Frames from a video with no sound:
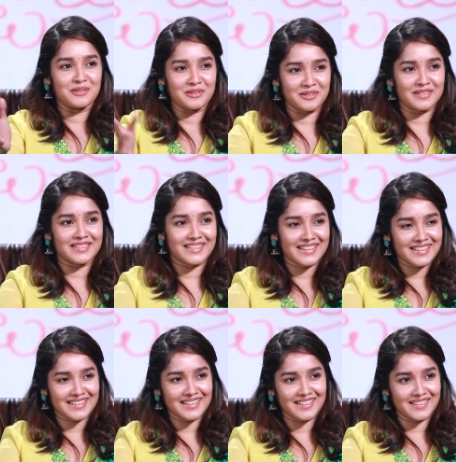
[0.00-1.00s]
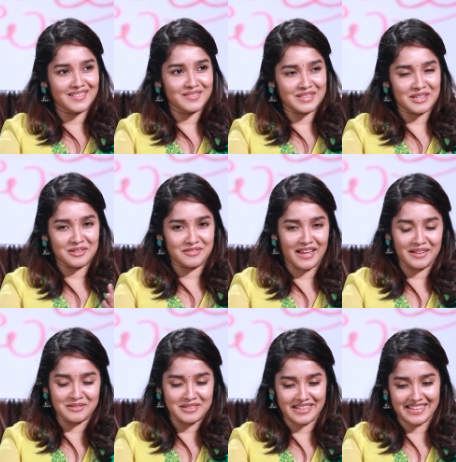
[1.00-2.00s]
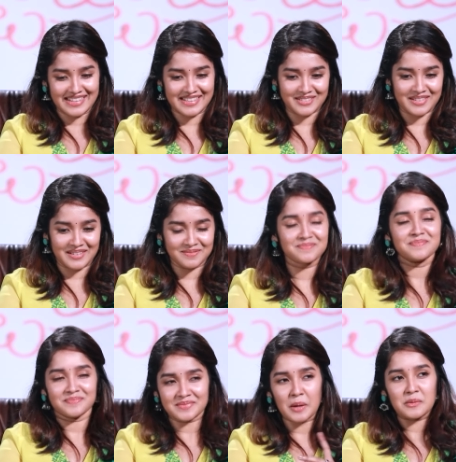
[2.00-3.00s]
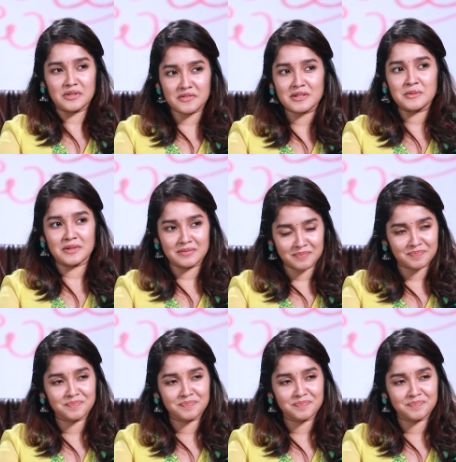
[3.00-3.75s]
you know, this thing of language, I guess. So yeah, that was the first one.